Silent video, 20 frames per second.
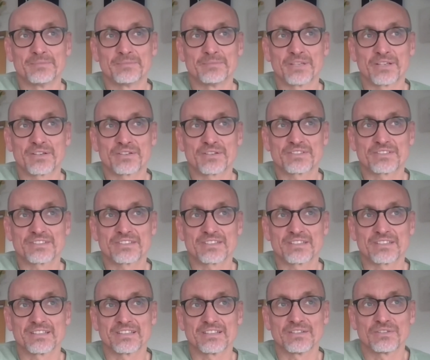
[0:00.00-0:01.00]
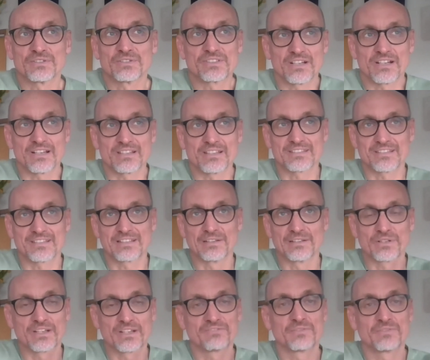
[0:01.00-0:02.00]
Because you start
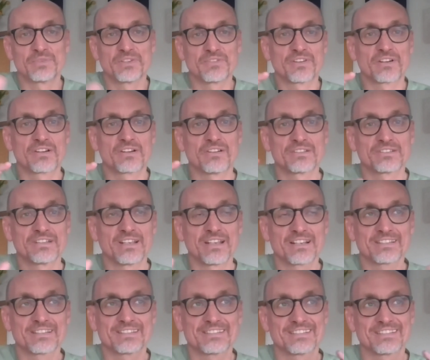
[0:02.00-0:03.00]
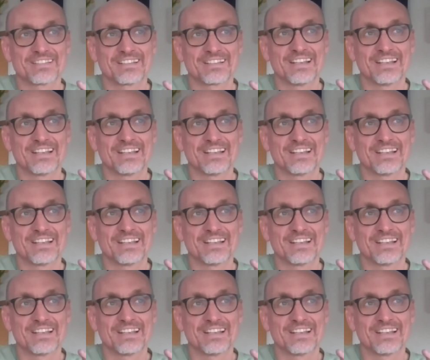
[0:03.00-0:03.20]
looking from different contexts,